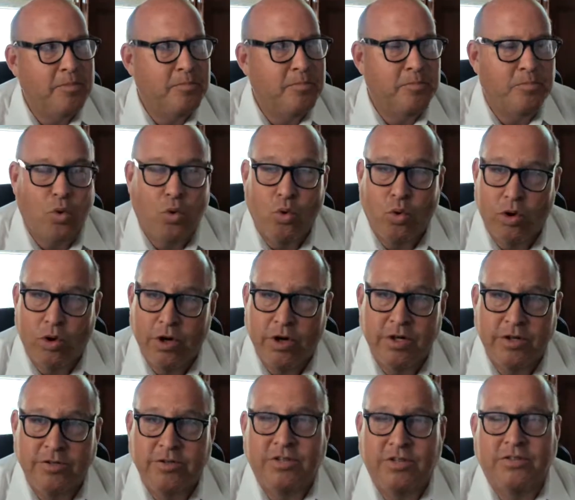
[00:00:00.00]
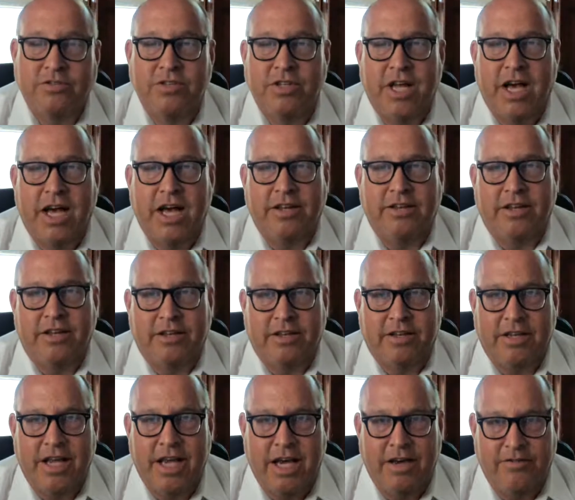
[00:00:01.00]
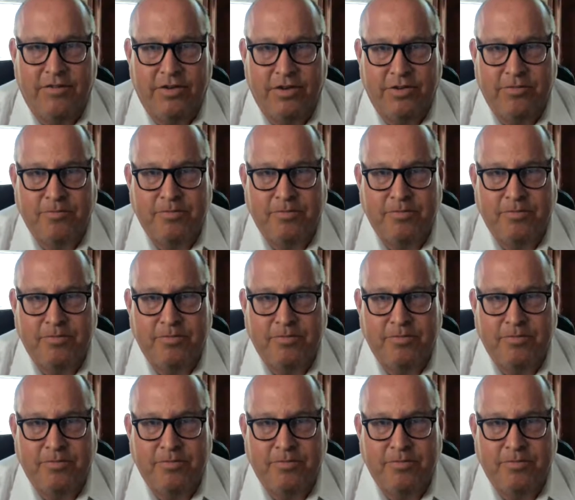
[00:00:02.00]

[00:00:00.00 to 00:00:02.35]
board does not have it,